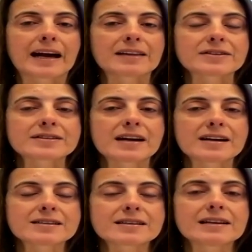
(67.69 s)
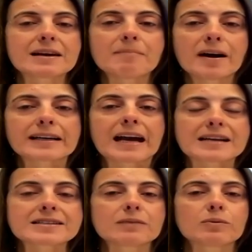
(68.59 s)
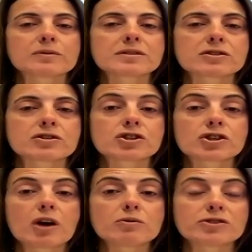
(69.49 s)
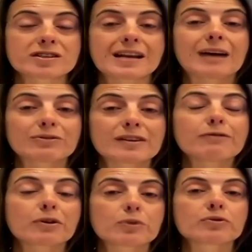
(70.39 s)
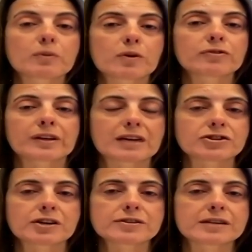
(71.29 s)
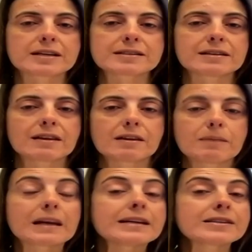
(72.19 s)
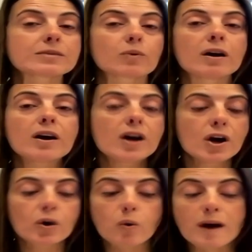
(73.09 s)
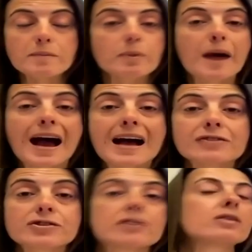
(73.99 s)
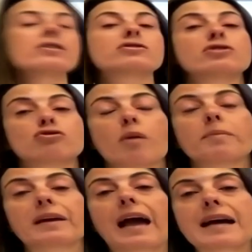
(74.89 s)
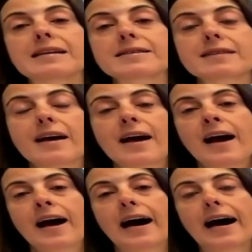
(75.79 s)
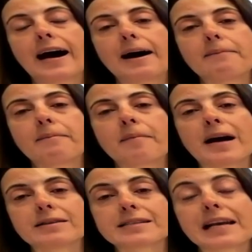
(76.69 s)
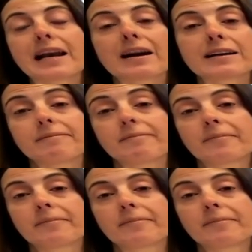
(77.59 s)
And certainly in my case, I wanted to show just how difficult it was to get justice and that the police were quite prepared to drop the case until I